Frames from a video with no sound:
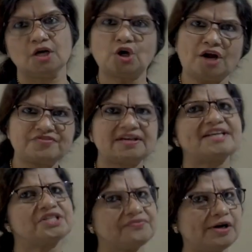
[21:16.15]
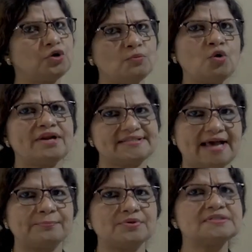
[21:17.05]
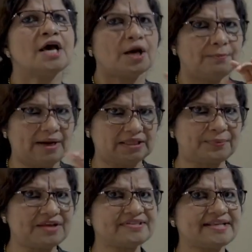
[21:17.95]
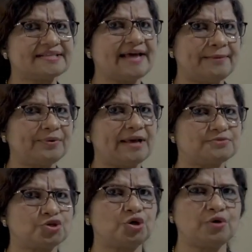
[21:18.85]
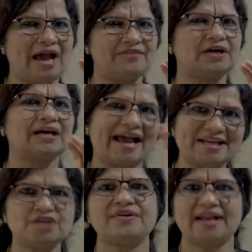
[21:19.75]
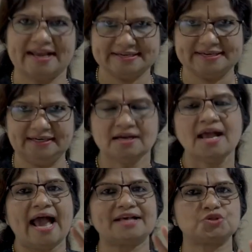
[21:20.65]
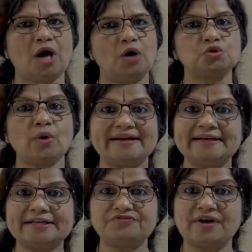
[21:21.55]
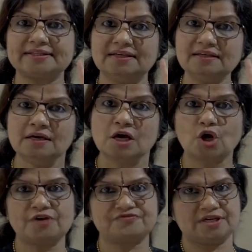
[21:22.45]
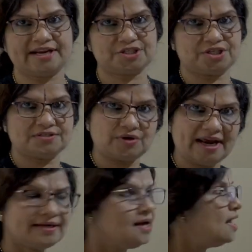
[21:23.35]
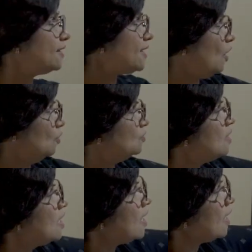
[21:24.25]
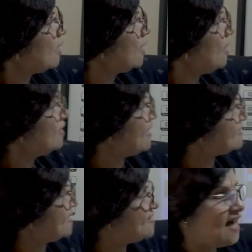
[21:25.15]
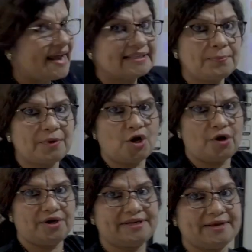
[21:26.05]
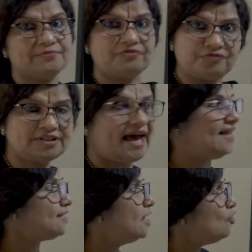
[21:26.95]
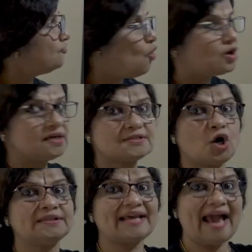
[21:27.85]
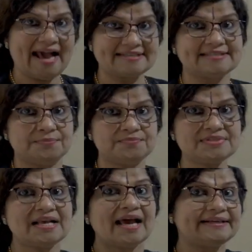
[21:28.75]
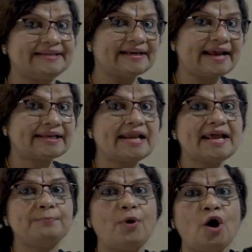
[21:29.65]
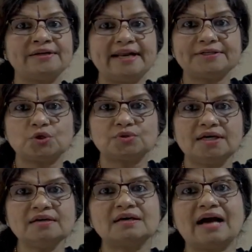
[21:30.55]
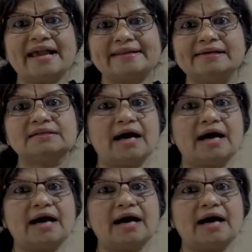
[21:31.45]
Configuration, we'll do more examples. By the previous example, I'm sure you have a kind of an idea as to how to identify the configurations, right? Now, let's assign the priority. For that, focus on the atoms directly bonded to the chiral